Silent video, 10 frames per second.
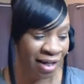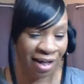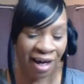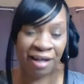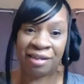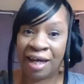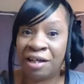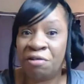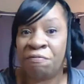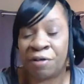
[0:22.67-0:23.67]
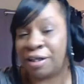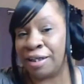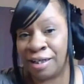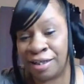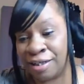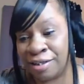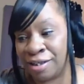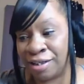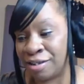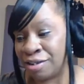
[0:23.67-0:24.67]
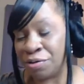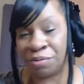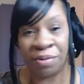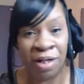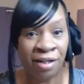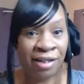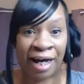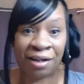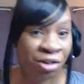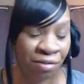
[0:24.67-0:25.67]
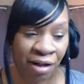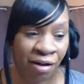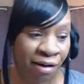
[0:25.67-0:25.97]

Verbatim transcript: And thank you for clicking into this new Dollar Tree haul.